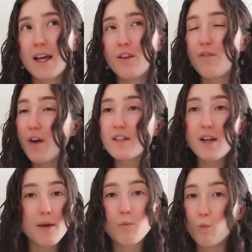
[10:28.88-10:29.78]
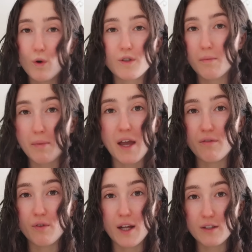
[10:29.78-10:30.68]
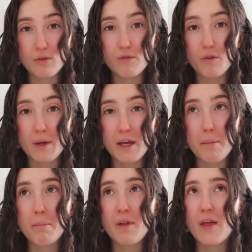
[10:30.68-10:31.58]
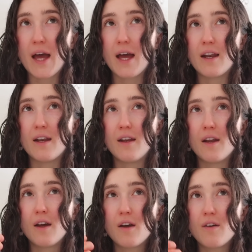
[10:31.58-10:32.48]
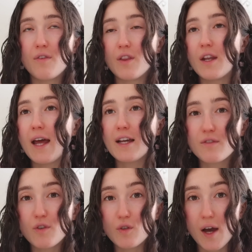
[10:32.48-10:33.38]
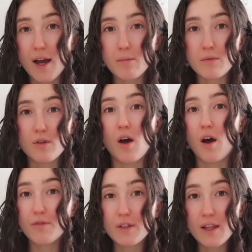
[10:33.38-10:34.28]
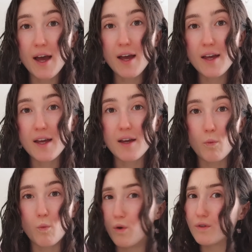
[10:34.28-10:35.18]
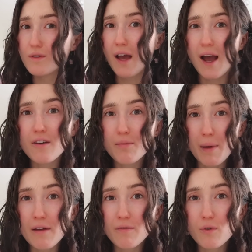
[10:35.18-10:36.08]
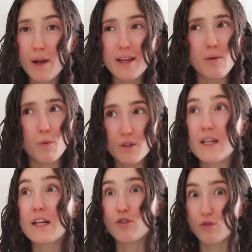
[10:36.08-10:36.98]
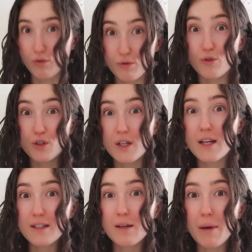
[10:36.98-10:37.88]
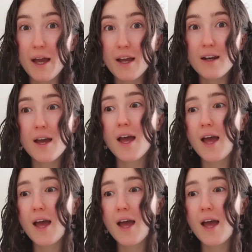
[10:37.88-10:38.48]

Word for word: the first time wasn't painful at all for me, but then for the next few times after that, it was kind of painful. Like, it wasn't excruciating pain,